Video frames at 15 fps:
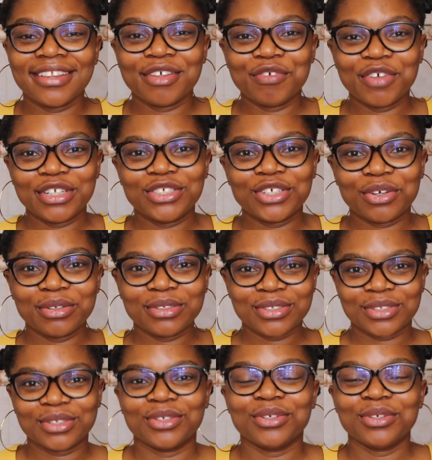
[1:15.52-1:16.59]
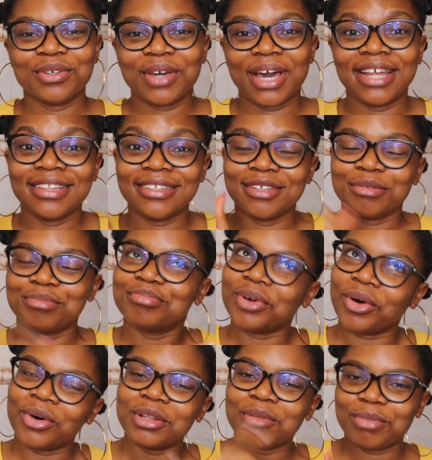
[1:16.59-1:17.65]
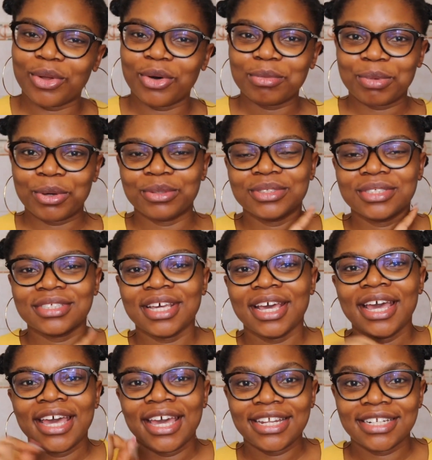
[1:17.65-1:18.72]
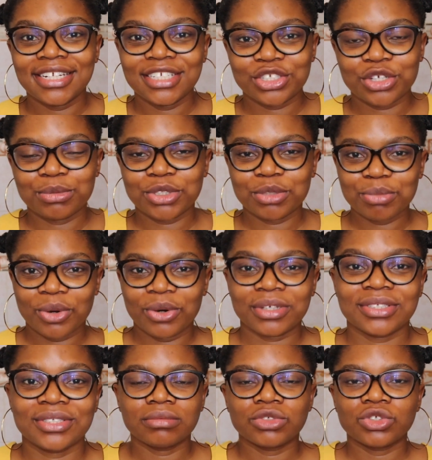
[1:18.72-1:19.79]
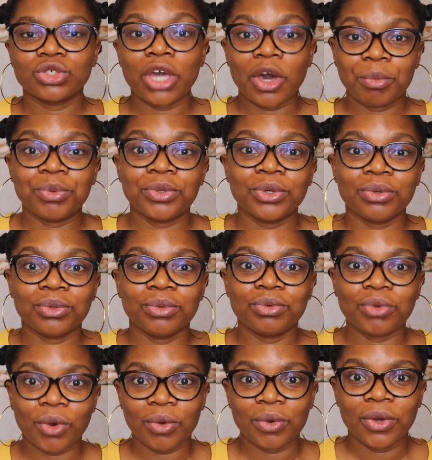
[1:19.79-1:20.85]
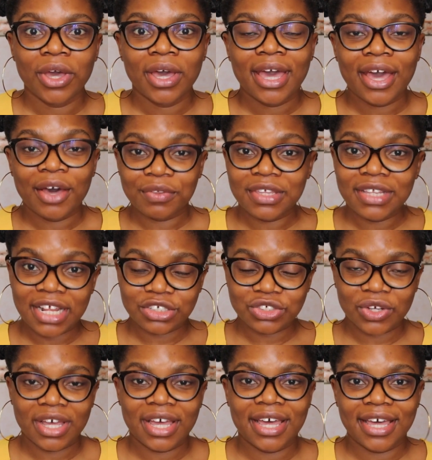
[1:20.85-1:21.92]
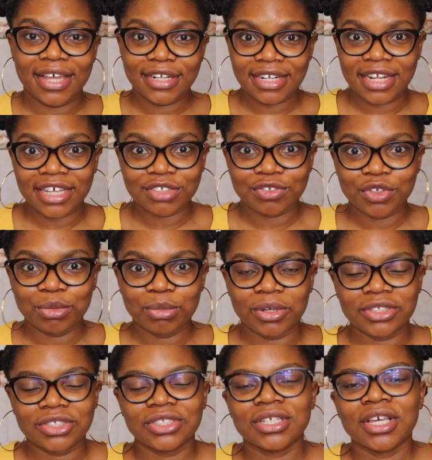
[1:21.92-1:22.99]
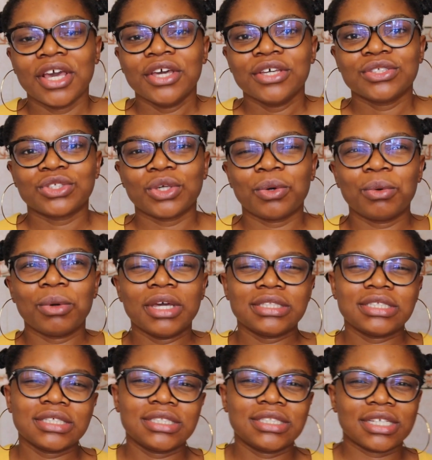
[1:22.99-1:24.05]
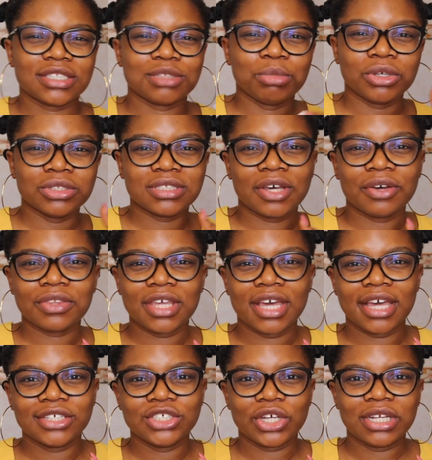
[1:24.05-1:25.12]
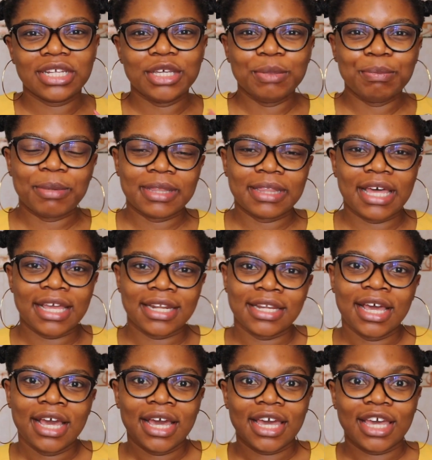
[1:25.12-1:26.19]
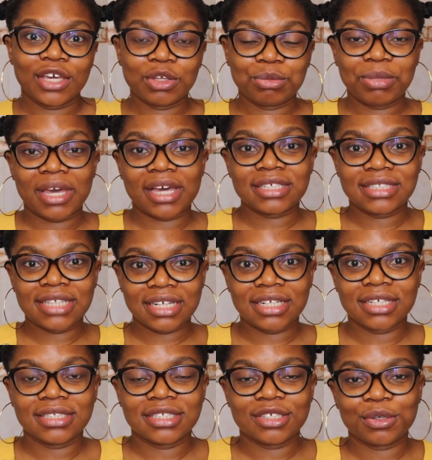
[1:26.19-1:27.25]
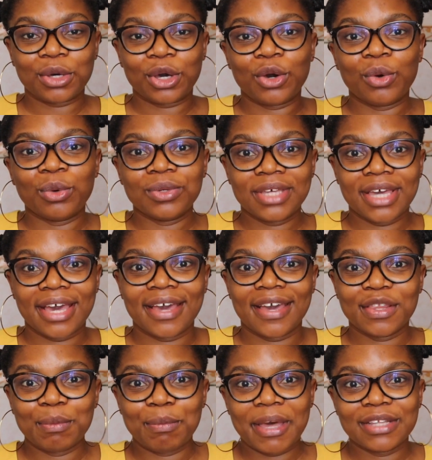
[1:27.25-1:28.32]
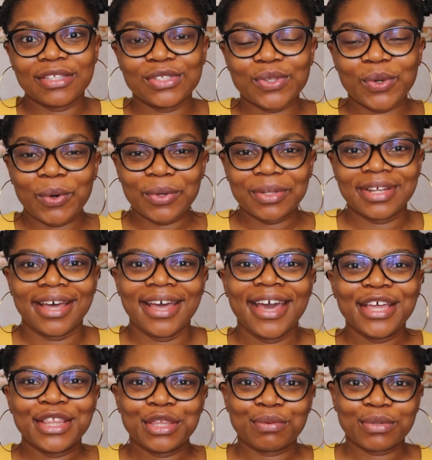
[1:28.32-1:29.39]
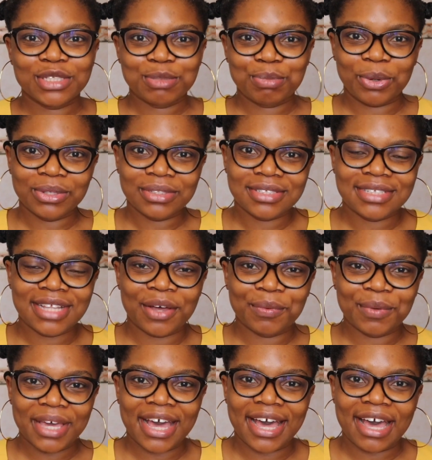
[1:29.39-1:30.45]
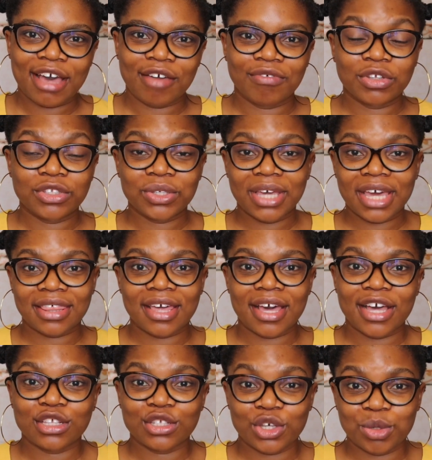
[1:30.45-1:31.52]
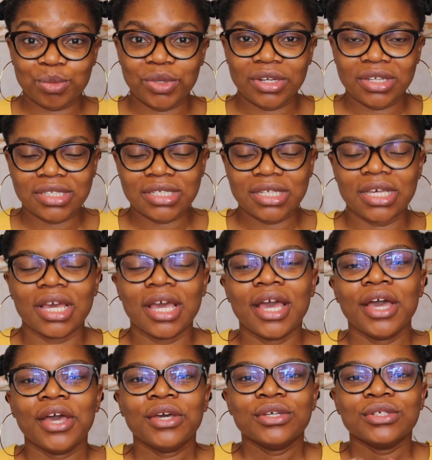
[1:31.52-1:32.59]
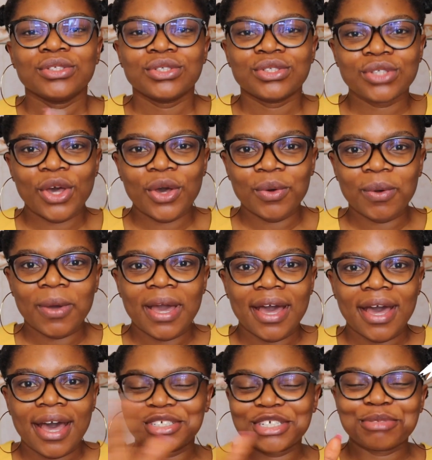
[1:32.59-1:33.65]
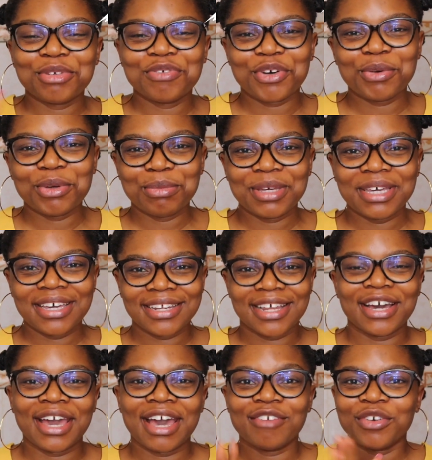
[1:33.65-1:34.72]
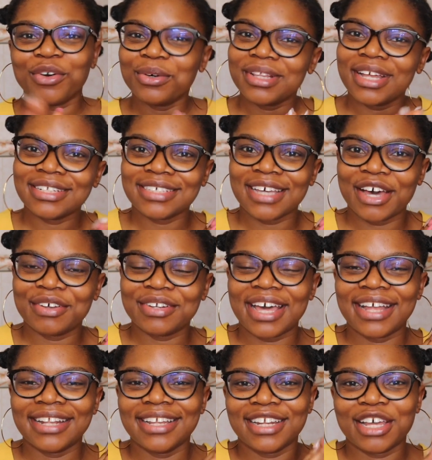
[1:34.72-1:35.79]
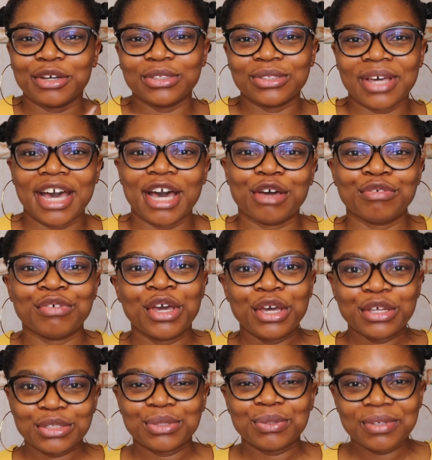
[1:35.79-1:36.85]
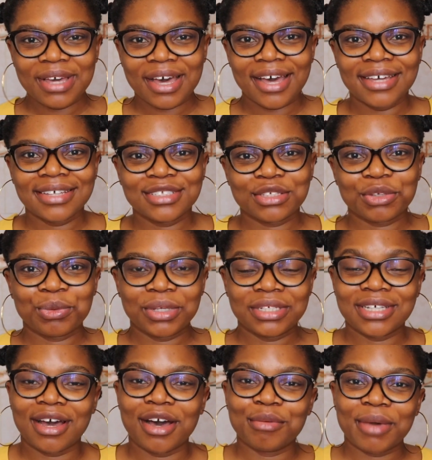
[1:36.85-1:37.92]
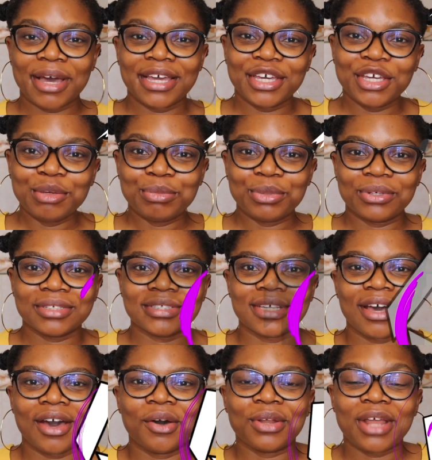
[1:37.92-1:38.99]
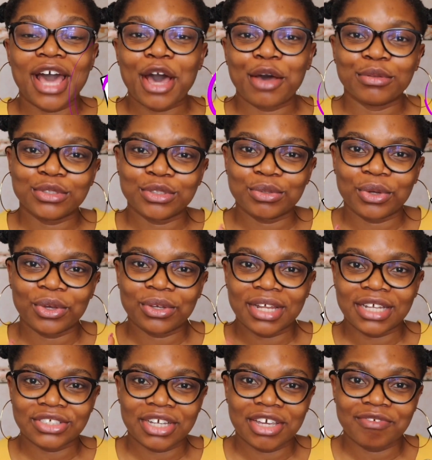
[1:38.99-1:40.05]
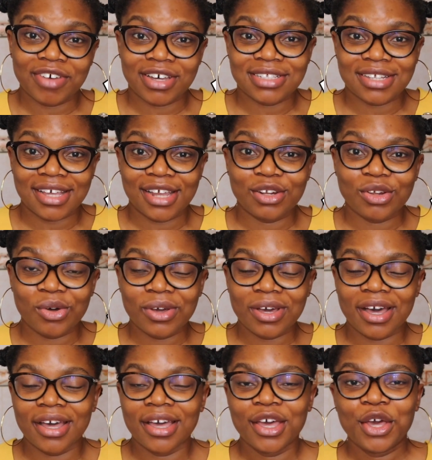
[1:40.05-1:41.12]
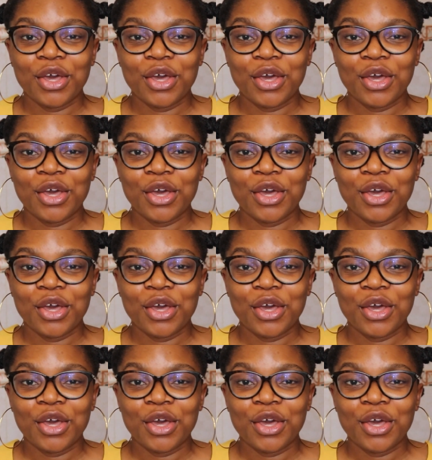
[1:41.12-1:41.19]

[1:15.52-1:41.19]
the video and the blog post in the description box to help you grow healthy natural hair in the next few months. So it's a 6 month healthy hair journey, but then it could be extended to a whole year. It depends on the response that we have together as a community. So, just before we begin, I have all that down, and then I also have two guides, which are my ebooks on how to grow your natural hair faster and longer,